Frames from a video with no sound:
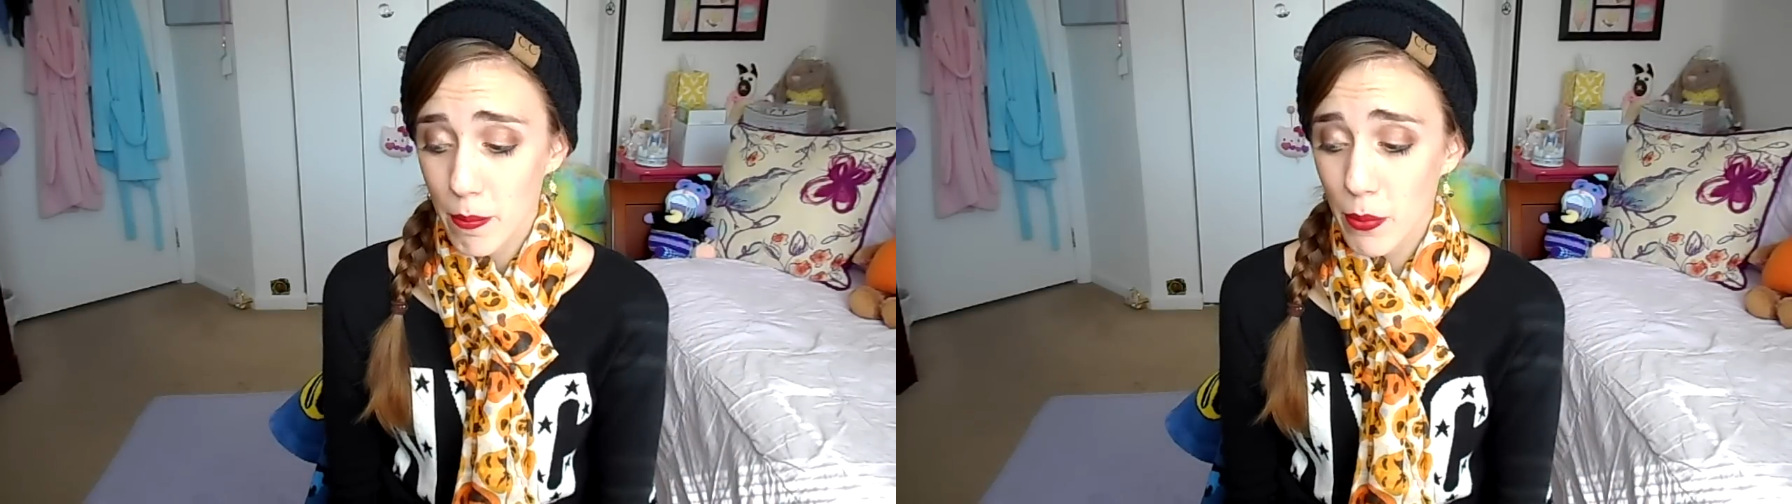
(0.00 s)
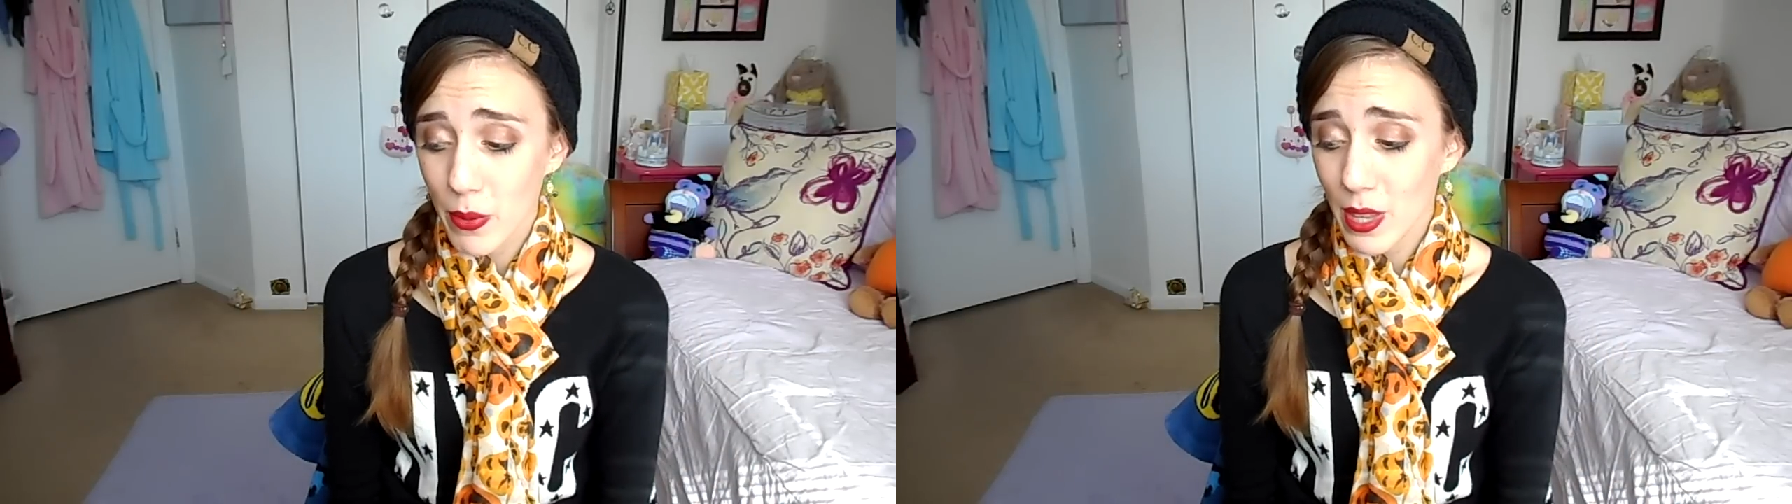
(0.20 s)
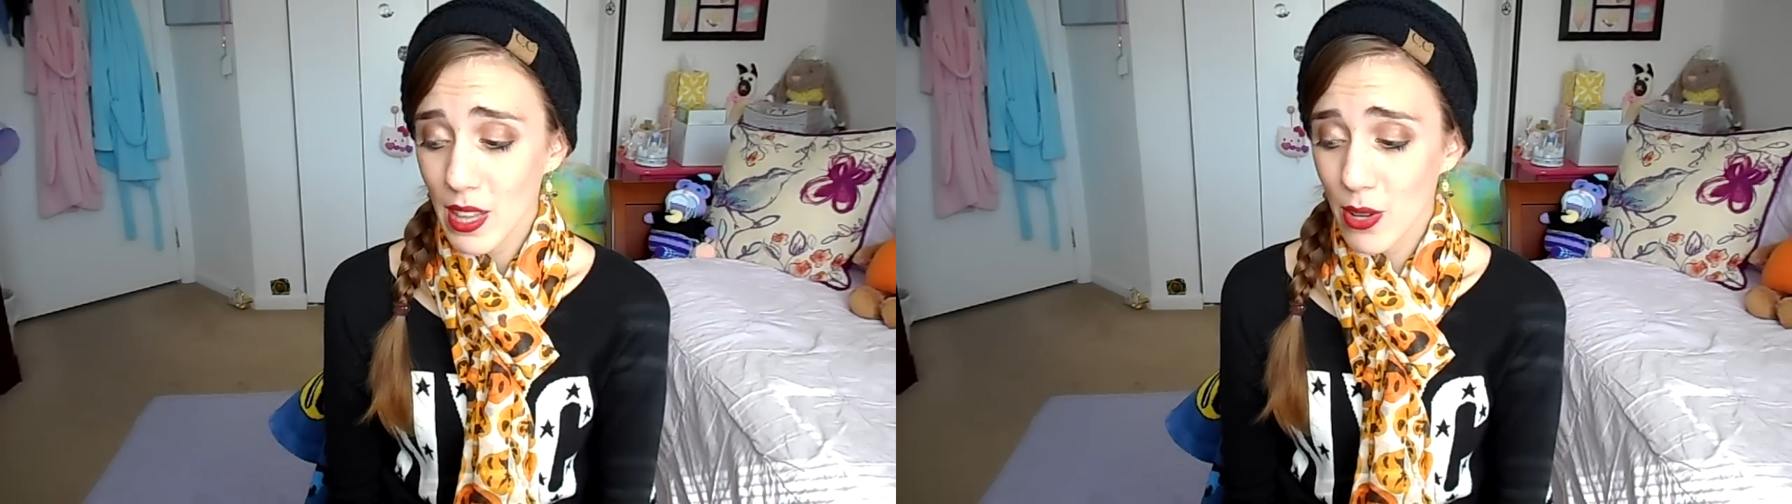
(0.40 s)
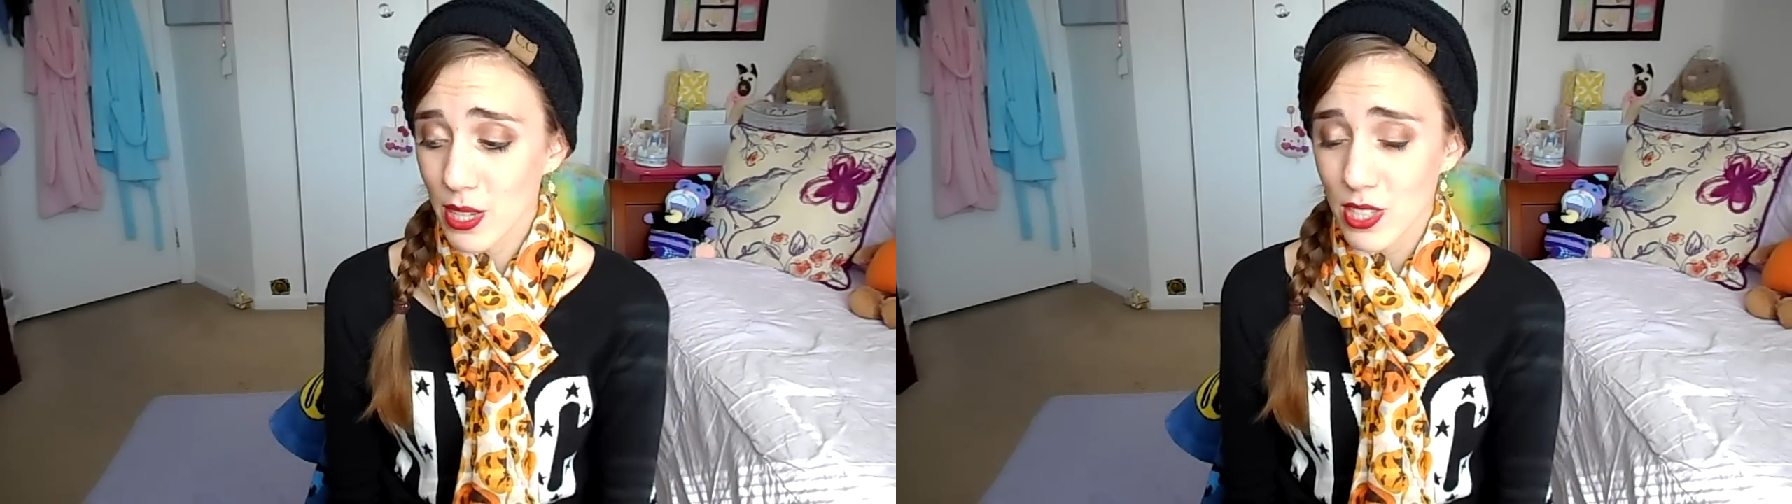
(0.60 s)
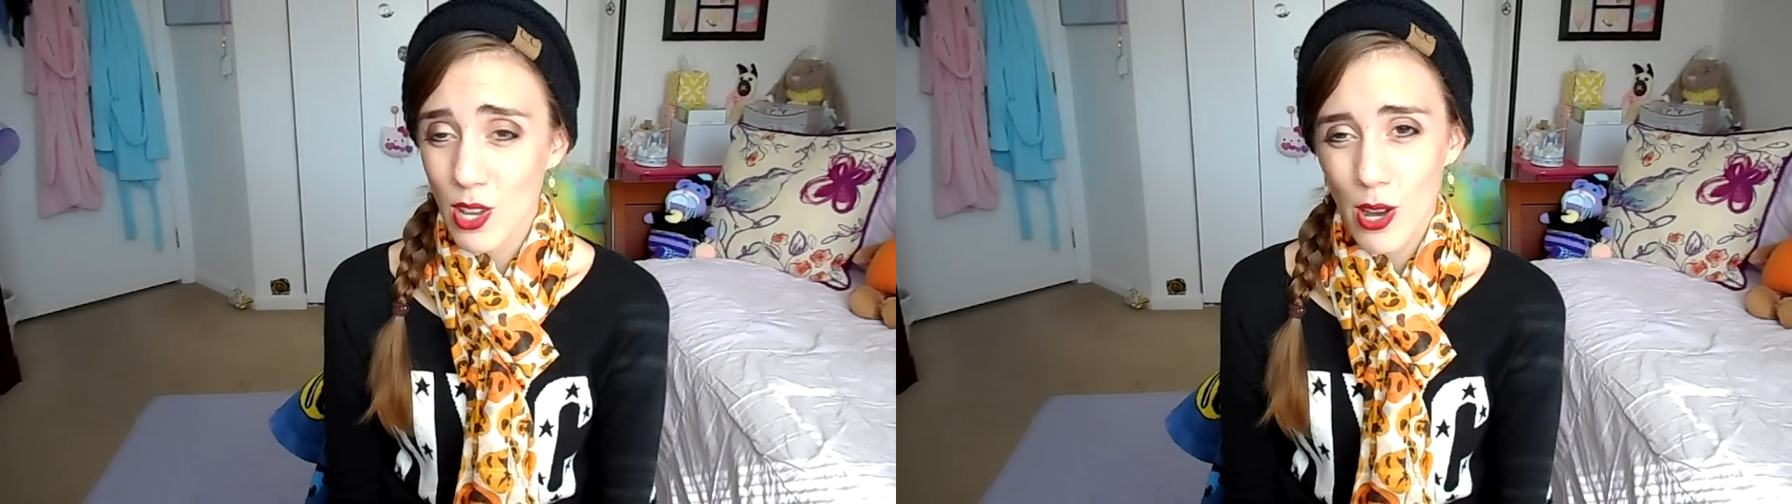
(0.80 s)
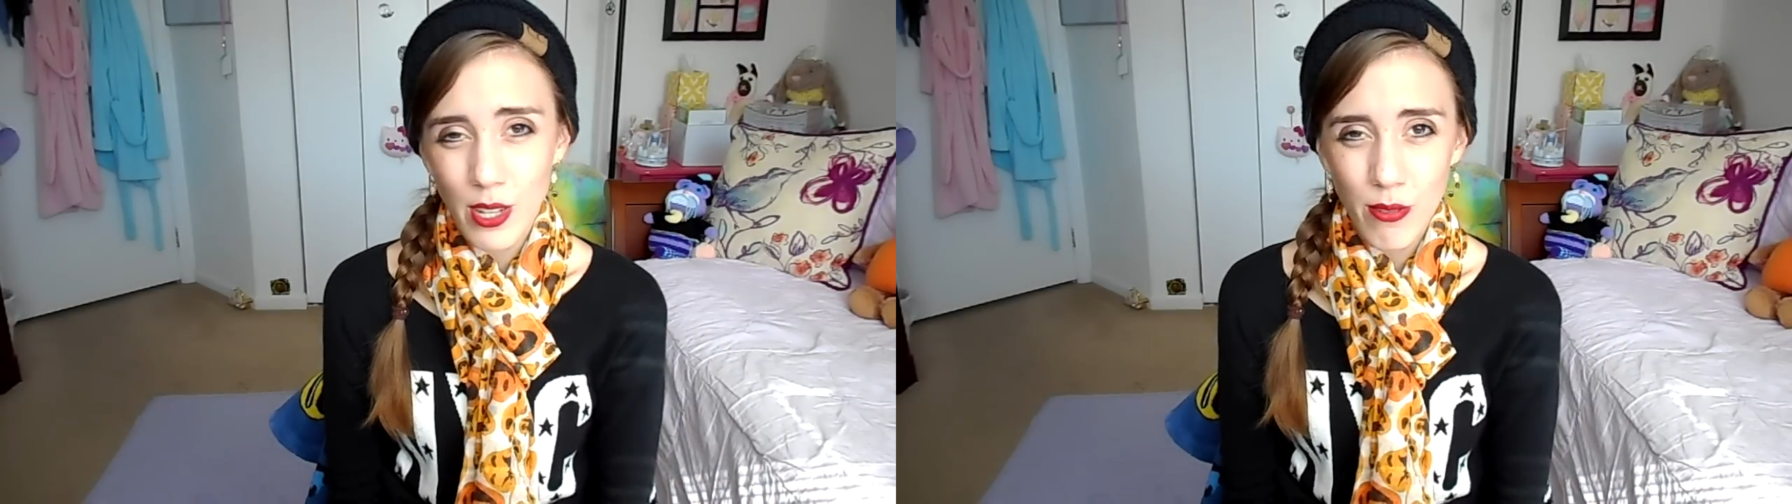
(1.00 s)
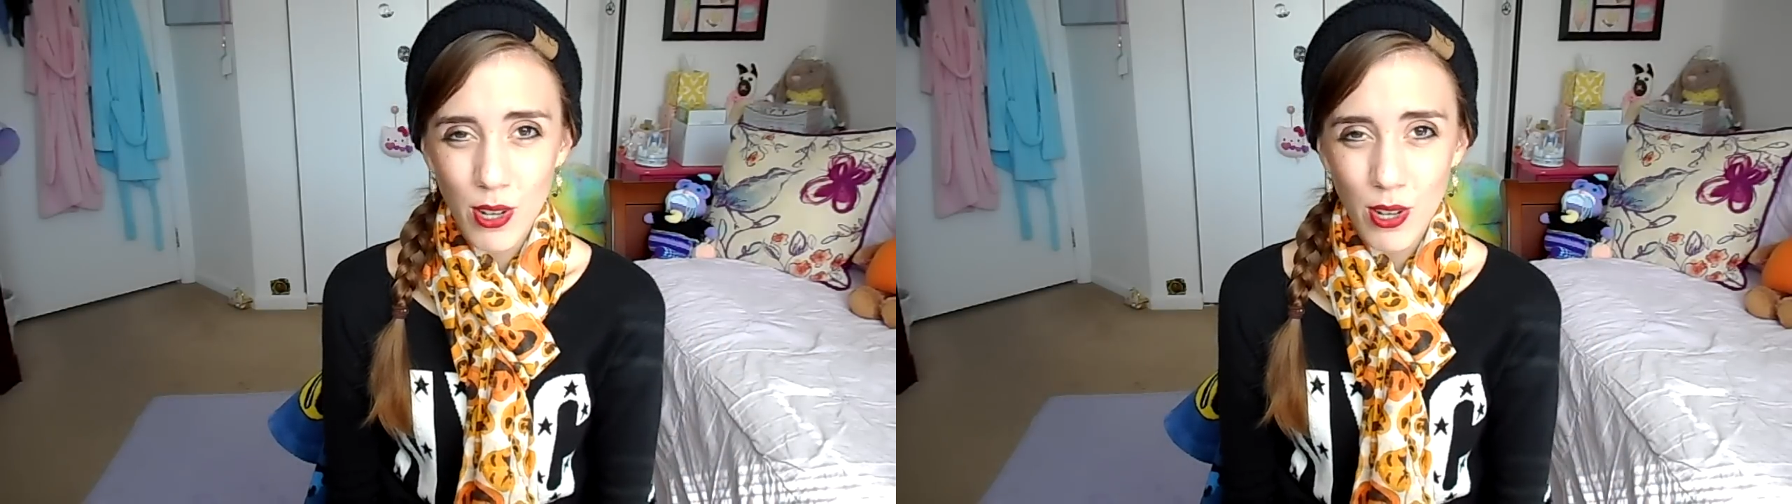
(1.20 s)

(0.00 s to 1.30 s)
But really the only song of